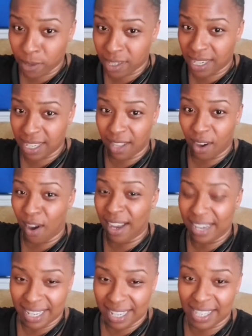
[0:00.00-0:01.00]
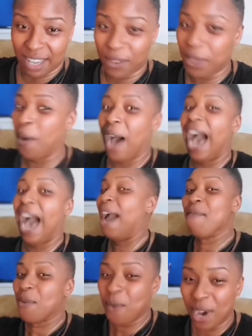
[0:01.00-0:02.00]
to the audience, even though I'm the
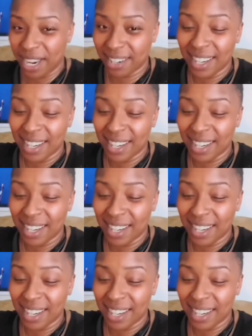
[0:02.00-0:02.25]
one